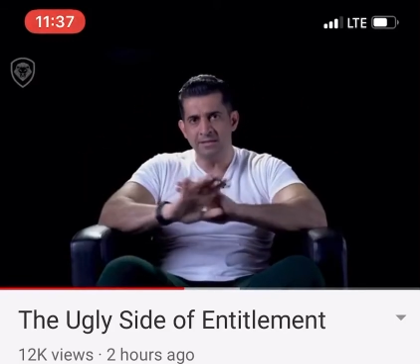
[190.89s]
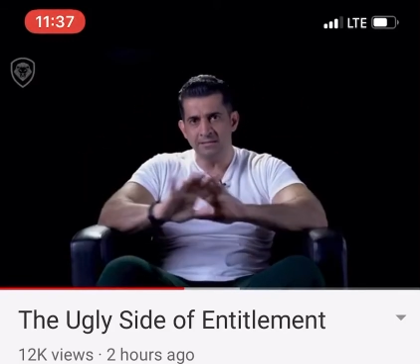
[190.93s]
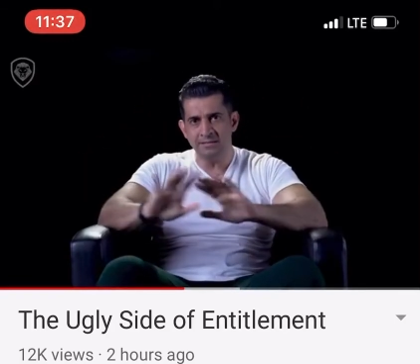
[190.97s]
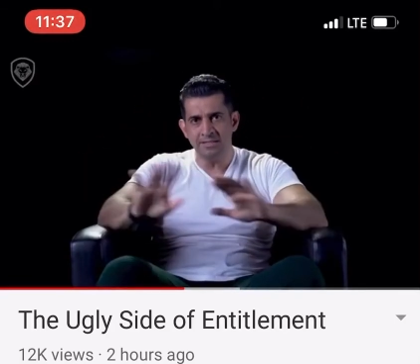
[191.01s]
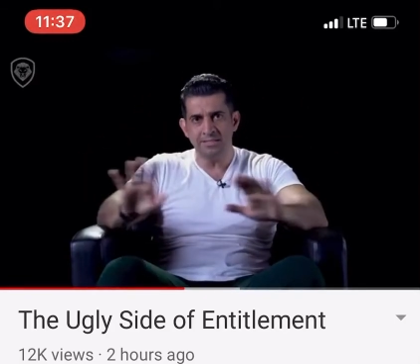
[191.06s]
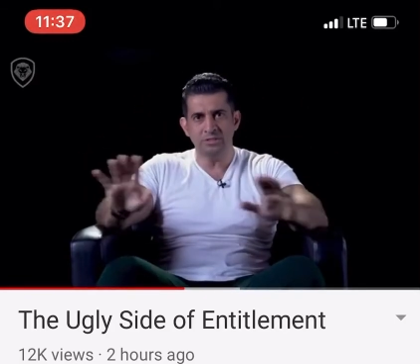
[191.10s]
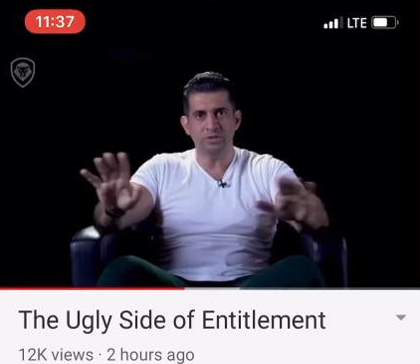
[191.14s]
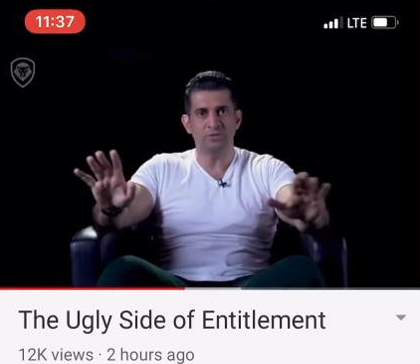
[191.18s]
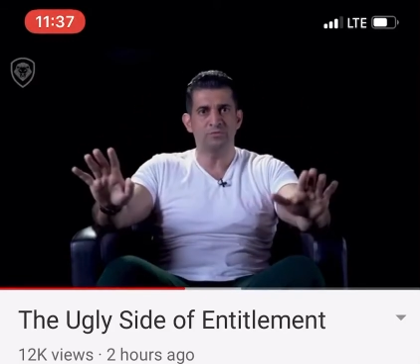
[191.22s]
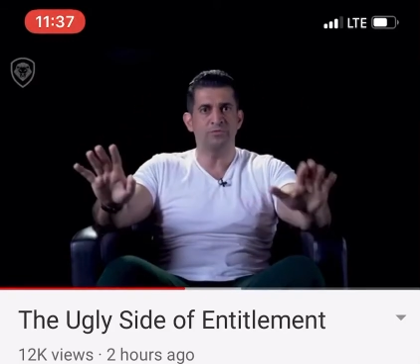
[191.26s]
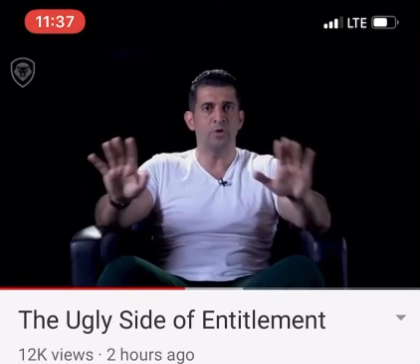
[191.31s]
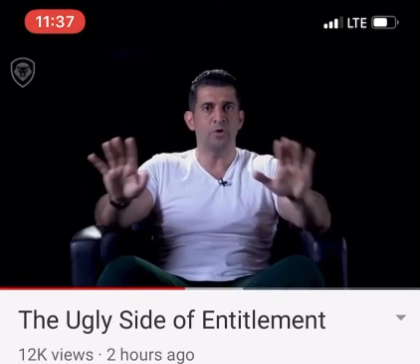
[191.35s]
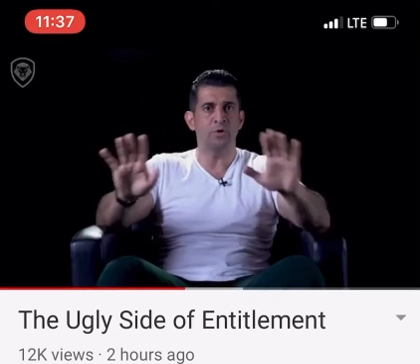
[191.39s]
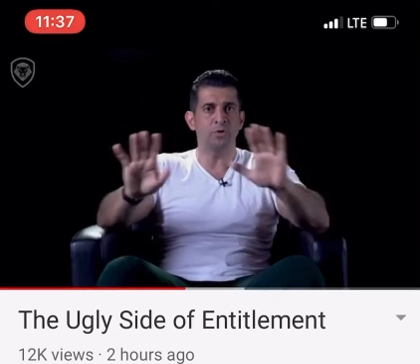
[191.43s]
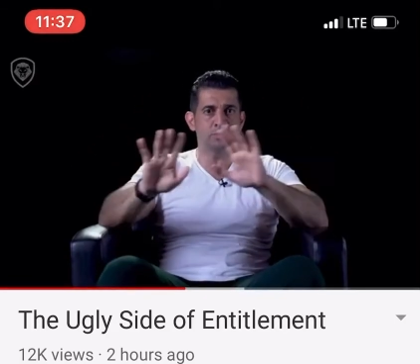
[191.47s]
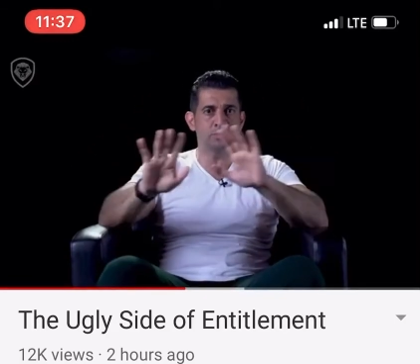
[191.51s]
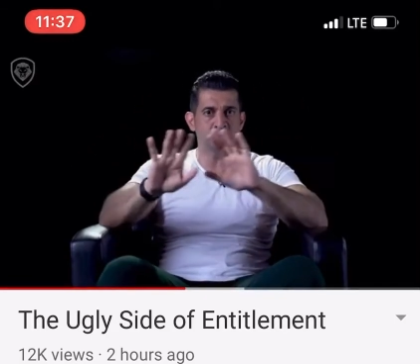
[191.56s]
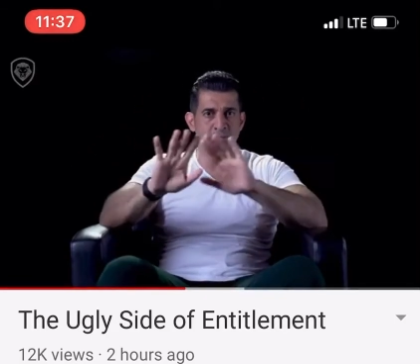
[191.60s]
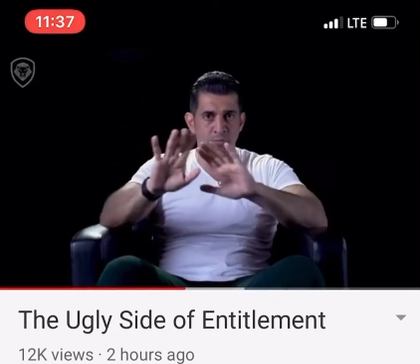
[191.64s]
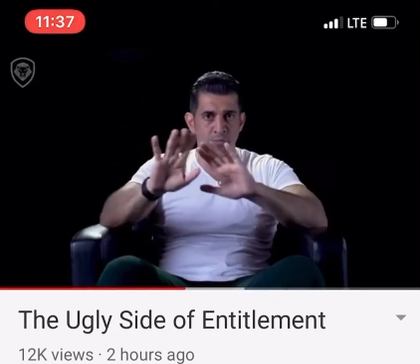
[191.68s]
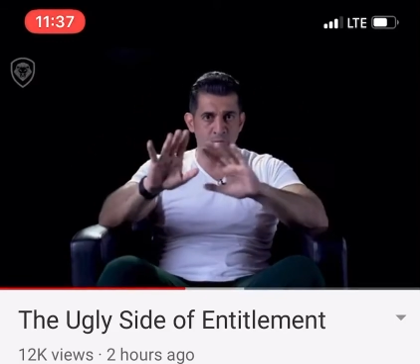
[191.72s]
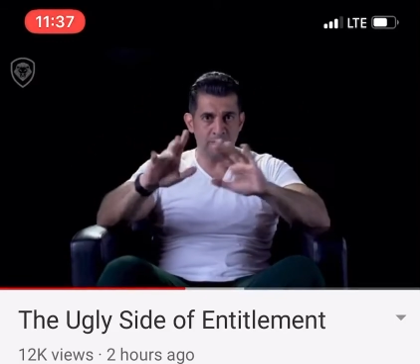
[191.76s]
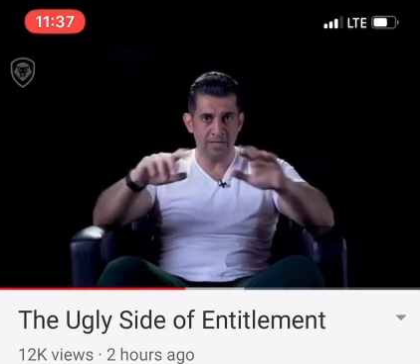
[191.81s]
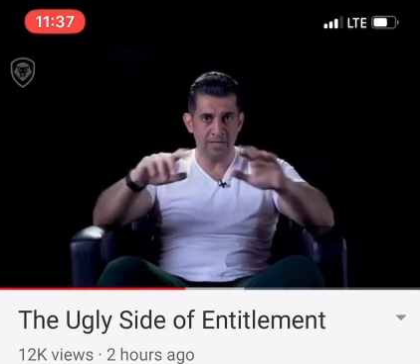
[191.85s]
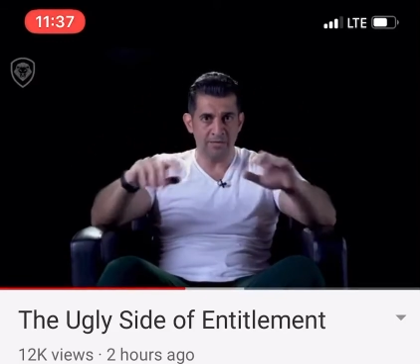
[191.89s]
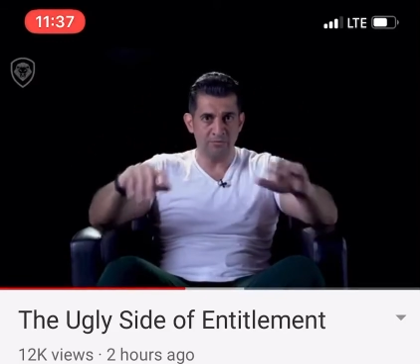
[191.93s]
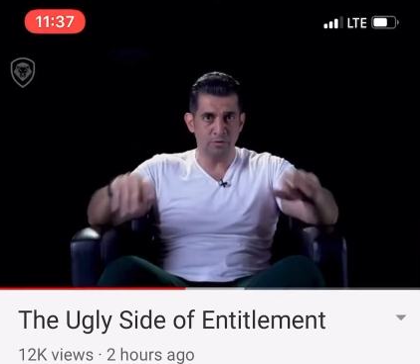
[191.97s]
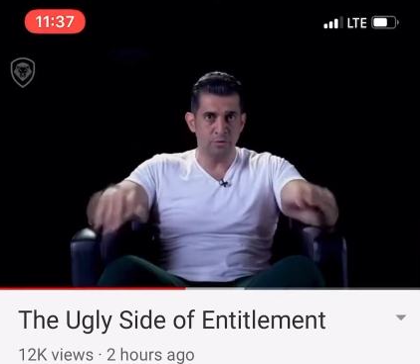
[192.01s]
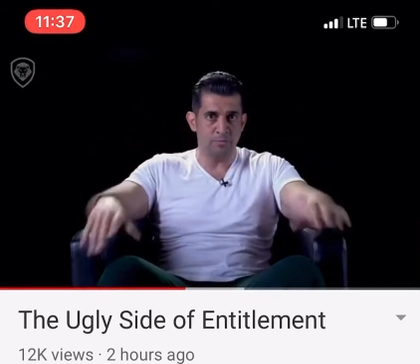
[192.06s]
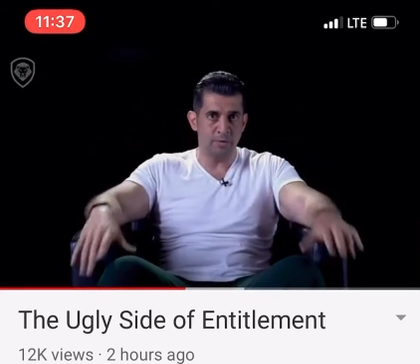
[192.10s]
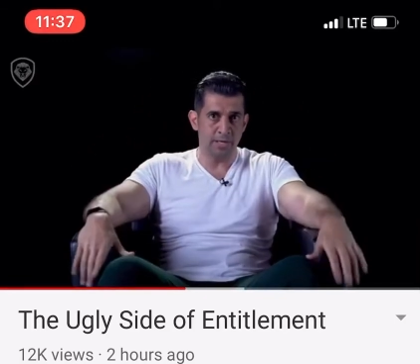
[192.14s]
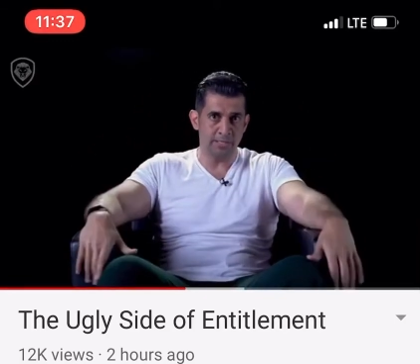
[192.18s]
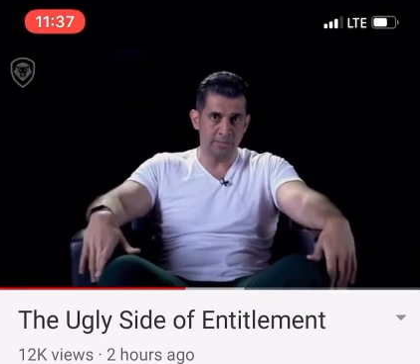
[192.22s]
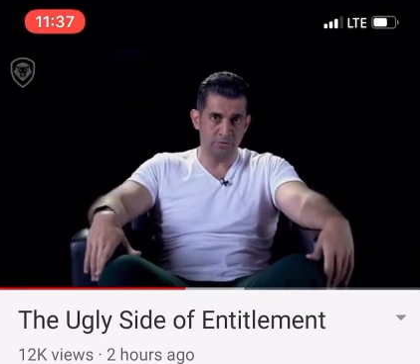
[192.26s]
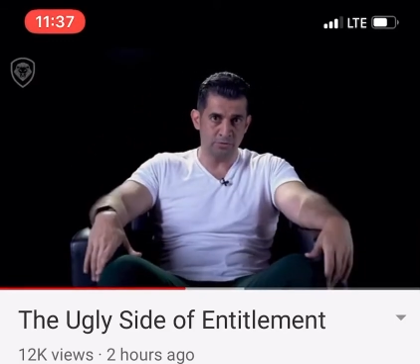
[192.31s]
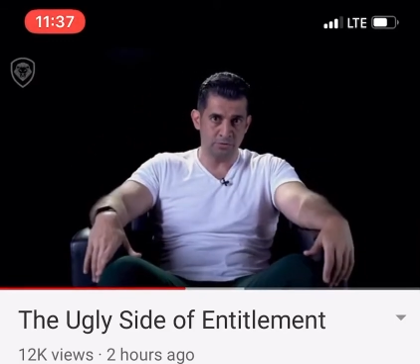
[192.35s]
of these folks that we give the
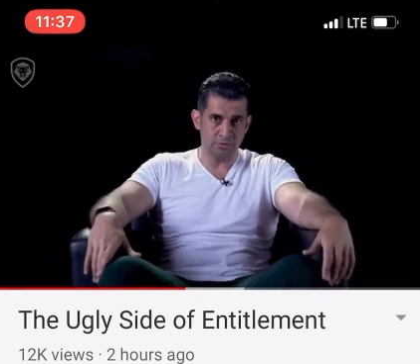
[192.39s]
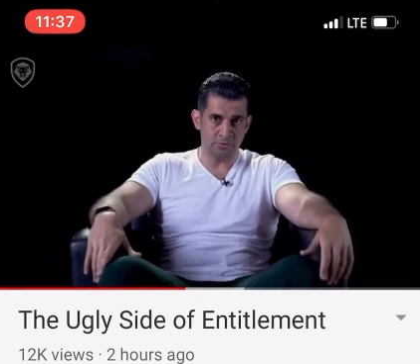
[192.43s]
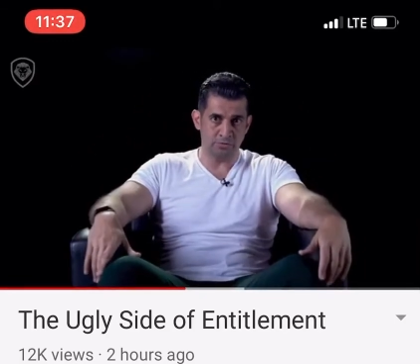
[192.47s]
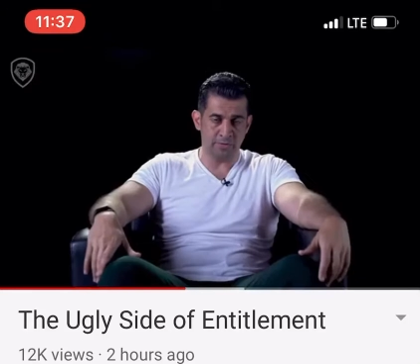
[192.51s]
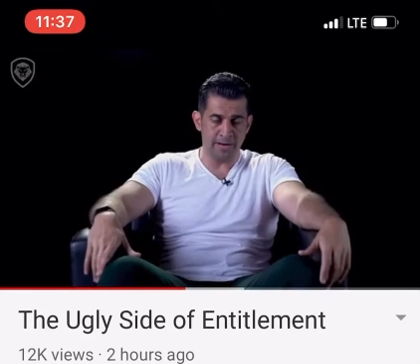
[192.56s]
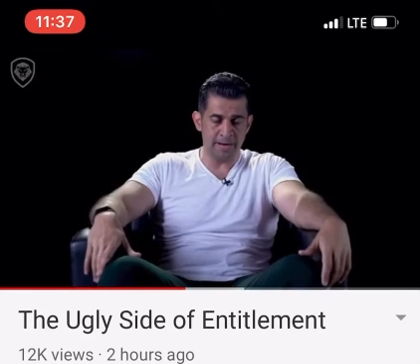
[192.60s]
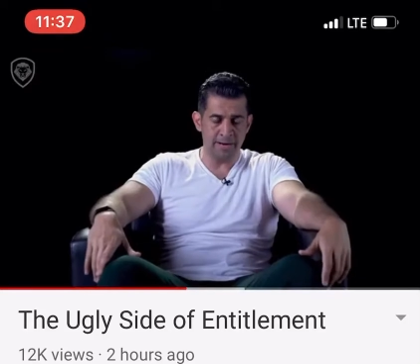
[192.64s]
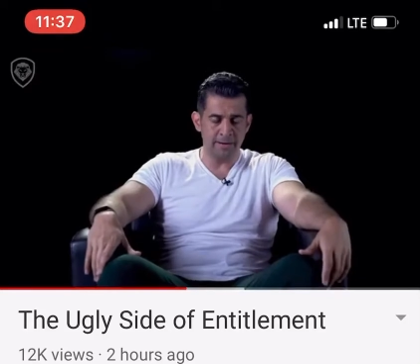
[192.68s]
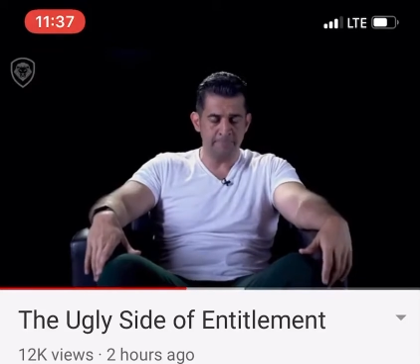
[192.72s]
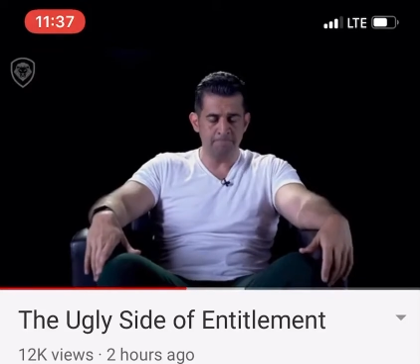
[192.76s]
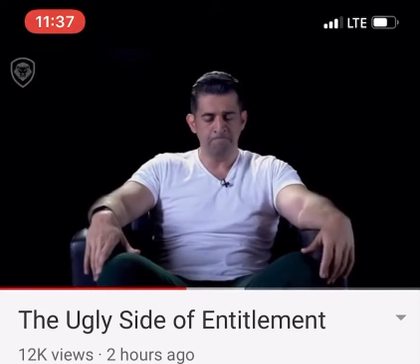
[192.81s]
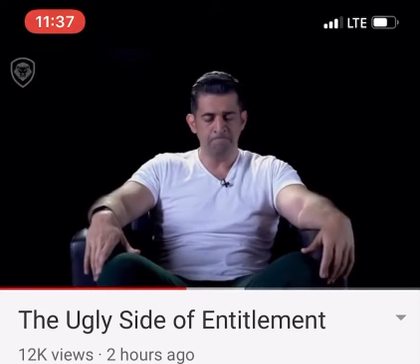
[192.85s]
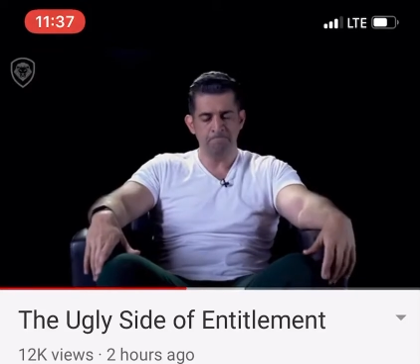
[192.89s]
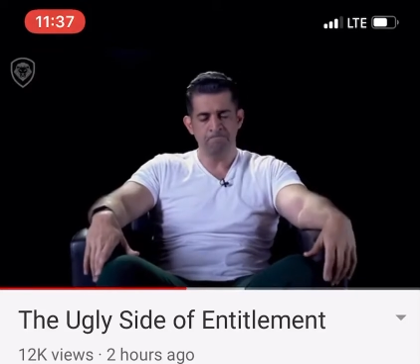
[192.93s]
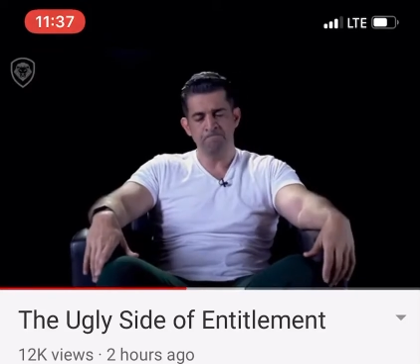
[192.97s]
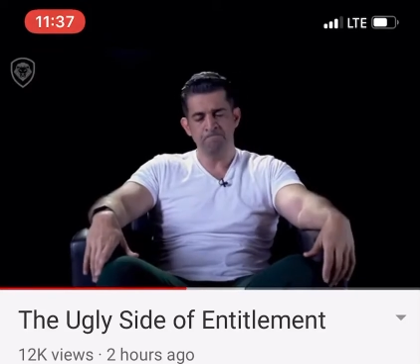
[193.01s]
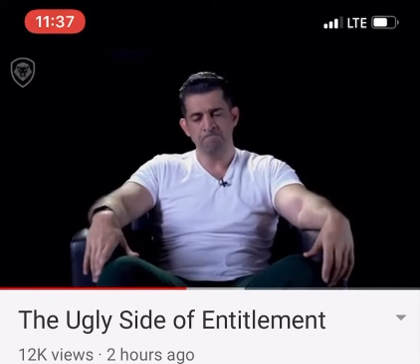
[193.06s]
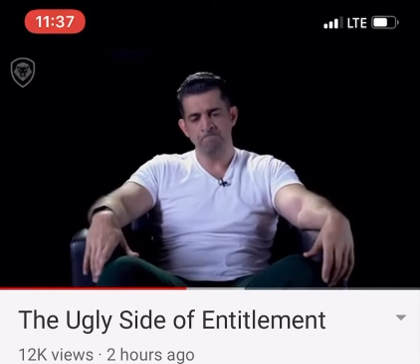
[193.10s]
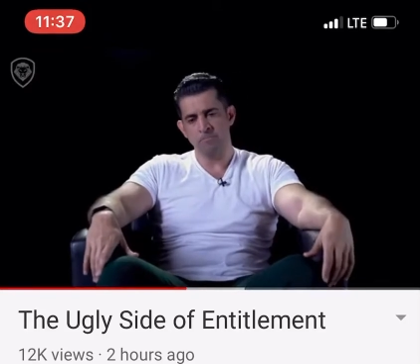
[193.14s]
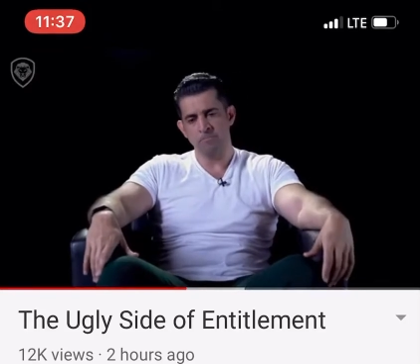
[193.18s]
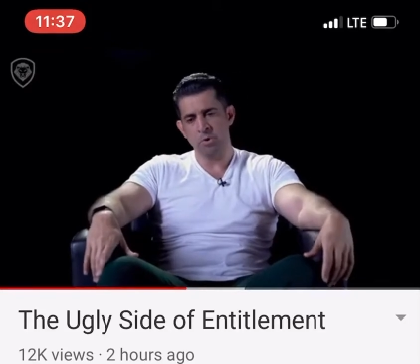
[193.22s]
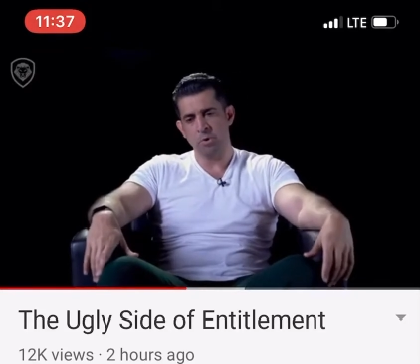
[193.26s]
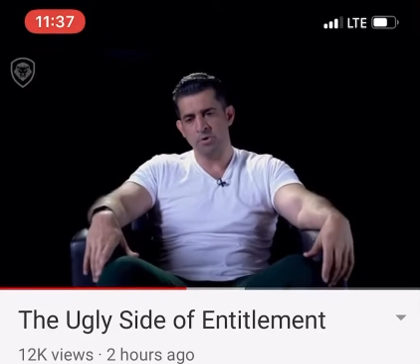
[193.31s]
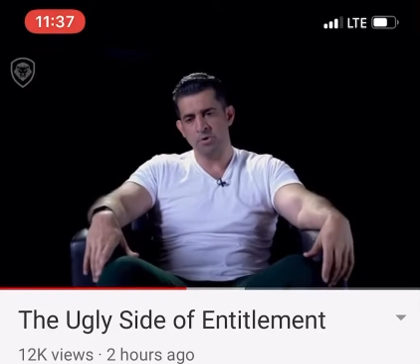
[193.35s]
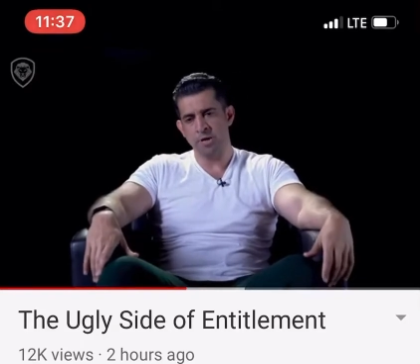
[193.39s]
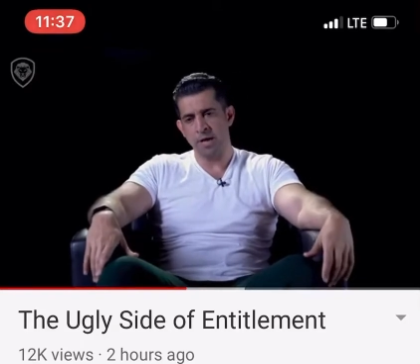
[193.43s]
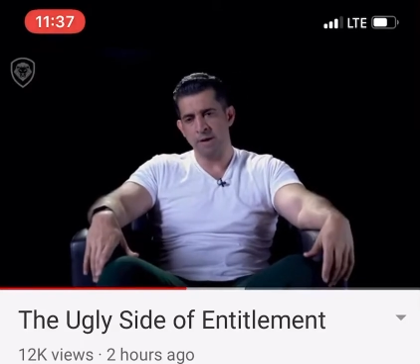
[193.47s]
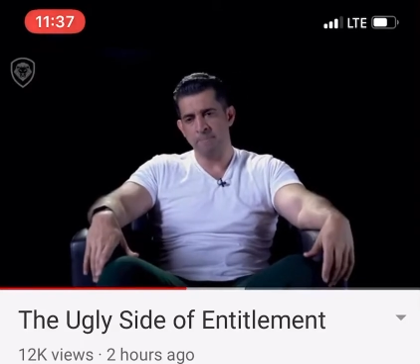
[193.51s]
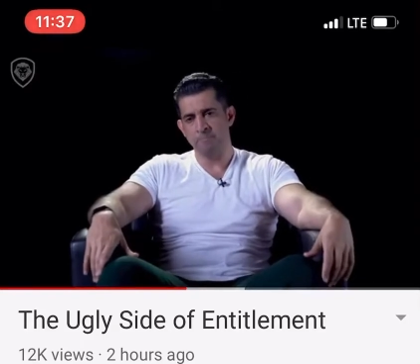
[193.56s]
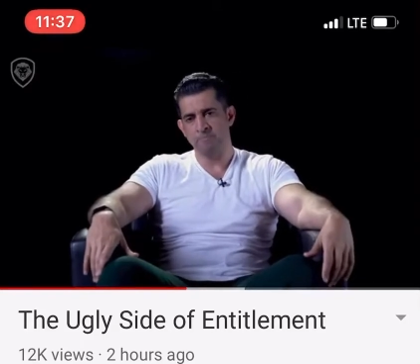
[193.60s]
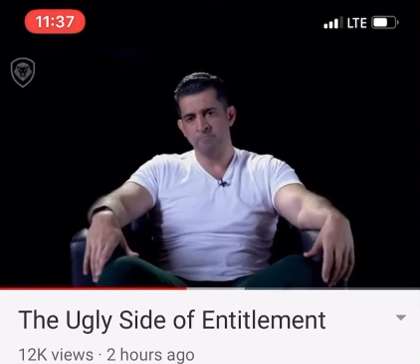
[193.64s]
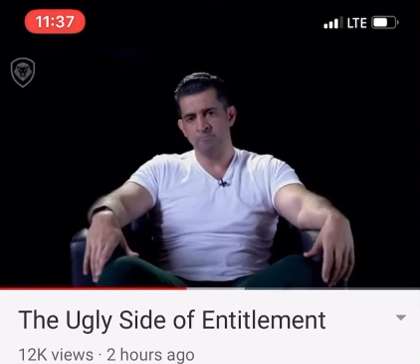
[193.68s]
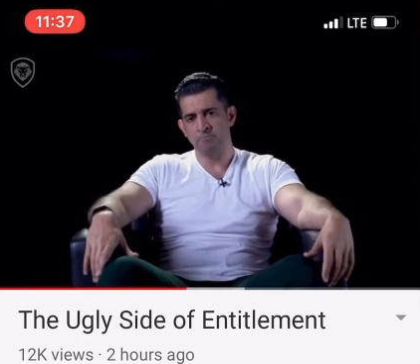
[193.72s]
money to, right? Okay.